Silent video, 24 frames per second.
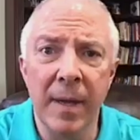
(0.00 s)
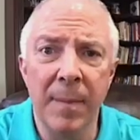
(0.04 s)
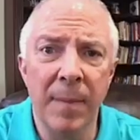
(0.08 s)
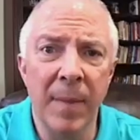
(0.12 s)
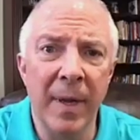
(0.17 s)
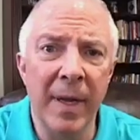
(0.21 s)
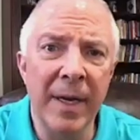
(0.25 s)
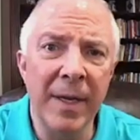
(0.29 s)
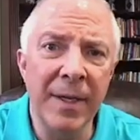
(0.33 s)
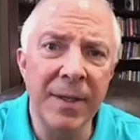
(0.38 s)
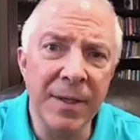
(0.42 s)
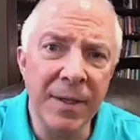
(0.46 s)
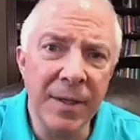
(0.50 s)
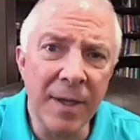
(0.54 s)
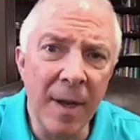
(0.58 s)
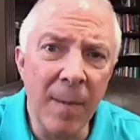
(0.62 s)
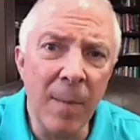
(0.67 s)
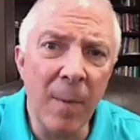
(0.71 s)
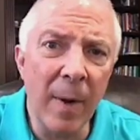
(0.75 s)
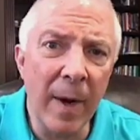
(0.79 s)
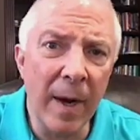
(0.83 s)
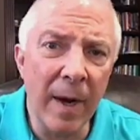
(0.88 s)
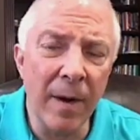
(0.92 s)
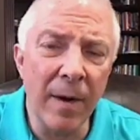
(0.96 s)
but in
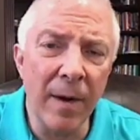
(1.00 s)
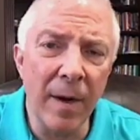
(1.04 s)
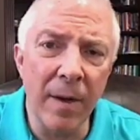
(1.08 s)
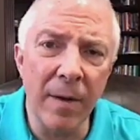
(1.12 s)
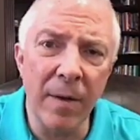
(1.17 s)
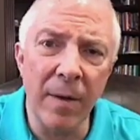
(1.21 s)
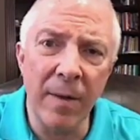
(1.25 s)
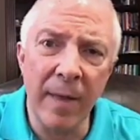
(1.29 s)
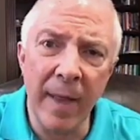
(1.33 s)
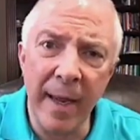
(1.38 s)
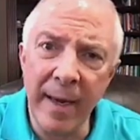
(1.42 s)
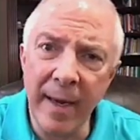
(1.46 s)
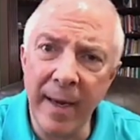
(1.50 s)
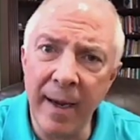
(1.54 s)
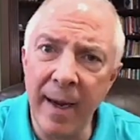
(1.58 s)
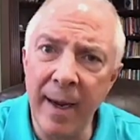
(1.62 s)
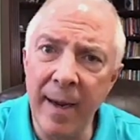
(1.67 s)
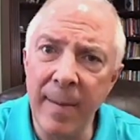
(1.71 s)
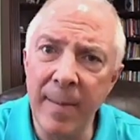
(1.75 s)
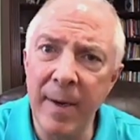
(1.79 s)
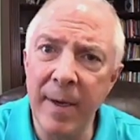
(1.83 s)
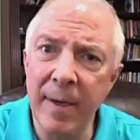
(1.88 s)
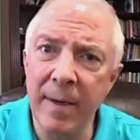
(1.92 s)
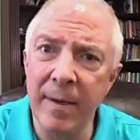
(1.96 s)
some way or another, they
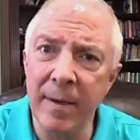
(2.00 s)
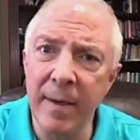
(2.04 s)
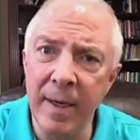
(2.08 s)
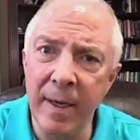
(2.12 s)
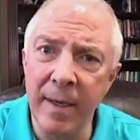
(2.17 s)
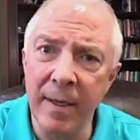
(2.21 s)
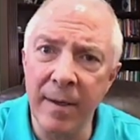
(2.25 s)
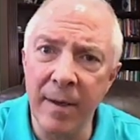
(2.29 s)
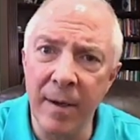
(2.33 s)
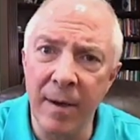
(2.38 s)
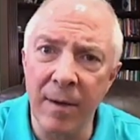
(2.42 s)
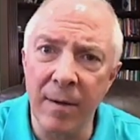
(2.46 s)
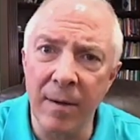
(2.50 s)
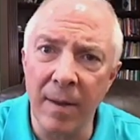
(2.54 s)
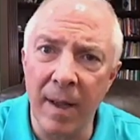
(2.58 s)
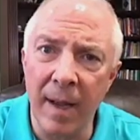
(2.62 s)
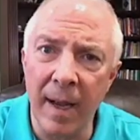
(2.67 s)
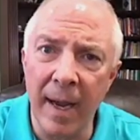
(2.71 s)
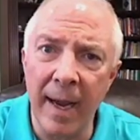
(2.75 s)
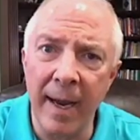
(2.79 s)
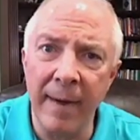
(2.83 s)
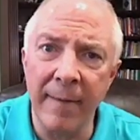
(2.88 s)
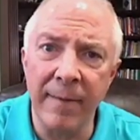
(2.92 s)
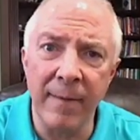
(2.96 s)
came into the adult
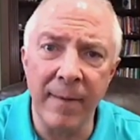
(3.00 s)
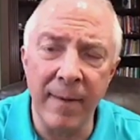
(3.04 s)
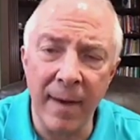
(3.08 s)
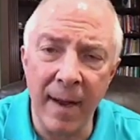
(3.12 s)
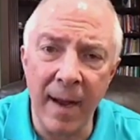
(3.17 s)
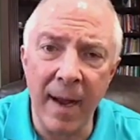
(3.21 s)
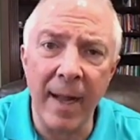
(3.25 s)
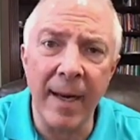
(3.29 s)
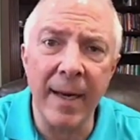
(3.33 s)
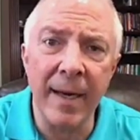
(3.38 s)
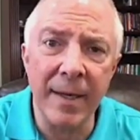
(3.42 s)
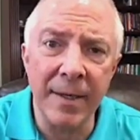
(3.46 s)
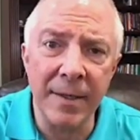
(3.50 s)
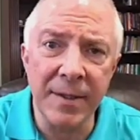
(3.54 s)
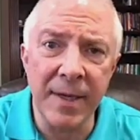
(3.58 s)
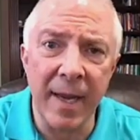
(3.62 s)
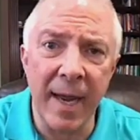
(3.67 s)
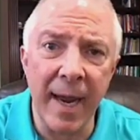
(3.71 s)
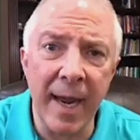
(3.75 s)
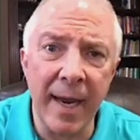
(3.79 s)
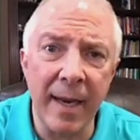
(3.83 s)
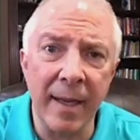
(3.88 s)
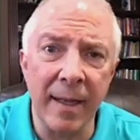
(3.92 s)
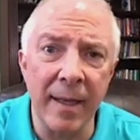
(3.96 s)
life not
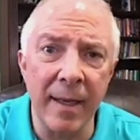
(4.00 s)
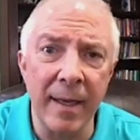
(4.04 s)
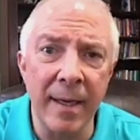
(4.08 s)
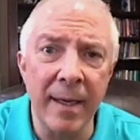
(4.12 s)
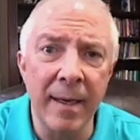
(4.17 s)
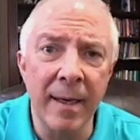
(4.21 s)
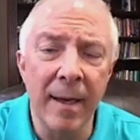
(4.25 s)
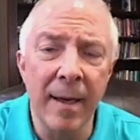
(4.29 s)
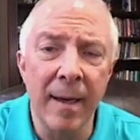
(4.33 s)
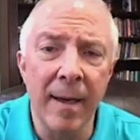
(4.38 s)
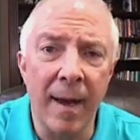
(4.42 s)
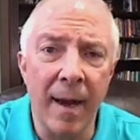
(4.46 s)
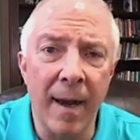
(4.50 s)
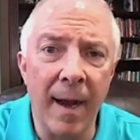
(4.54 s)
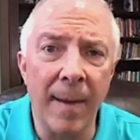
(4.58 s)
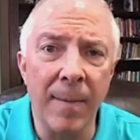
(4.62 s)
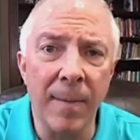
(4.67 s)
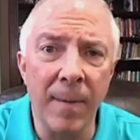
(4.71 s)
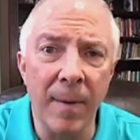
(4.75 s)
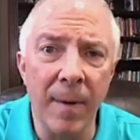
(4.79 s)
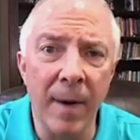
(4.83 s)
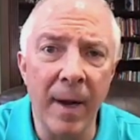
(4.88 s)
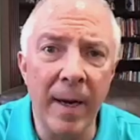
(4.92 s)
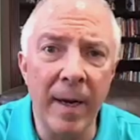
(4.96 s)
exactly
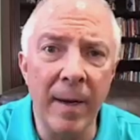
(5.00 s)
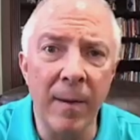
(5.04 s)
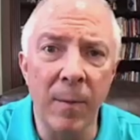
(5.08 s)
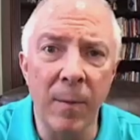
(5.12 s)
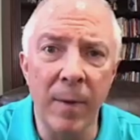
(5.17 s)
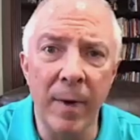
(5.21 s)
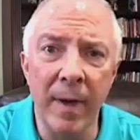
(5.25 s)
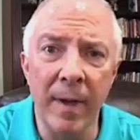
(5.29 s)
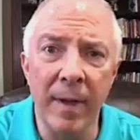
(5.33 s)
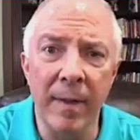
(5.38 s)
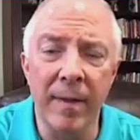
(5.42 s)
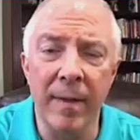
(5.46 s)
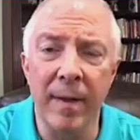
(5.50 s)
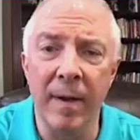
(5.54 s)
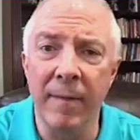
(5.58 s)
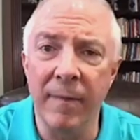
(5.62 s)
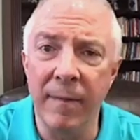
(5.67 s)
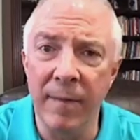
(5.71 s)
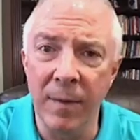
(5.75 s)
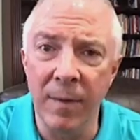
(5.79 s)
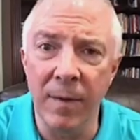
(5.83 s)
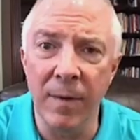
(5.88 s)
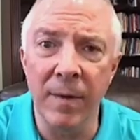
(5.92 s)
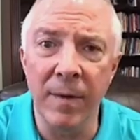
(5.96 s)
operating with a
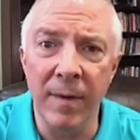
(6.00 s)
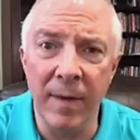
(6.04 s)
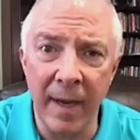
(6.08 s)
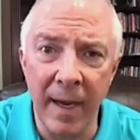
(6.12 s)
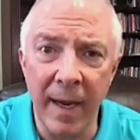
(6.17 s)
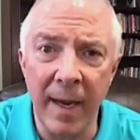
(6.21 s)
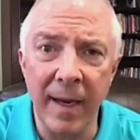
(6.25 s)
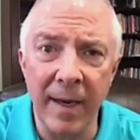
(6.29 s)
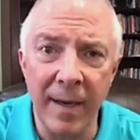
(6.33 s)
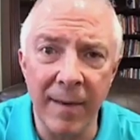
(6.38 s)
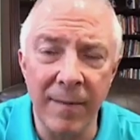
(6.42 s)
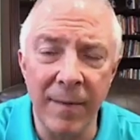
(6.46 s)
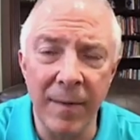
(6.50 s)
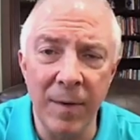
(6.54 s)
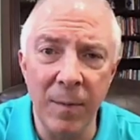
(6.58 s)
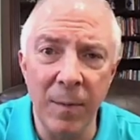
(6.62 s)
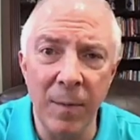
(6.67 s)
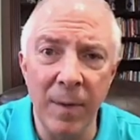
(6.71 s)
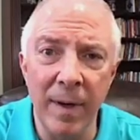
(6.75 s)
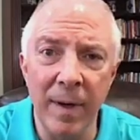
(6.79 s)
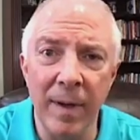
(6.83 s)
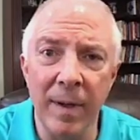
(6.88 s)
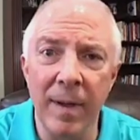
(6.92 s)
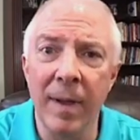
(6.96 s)
full deck, if you
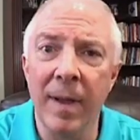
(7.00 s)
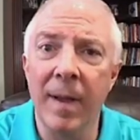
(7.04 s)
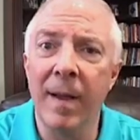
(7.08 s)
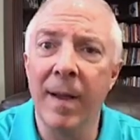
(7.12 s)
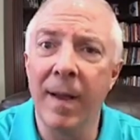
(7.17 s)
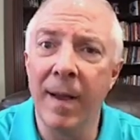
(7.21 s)
will,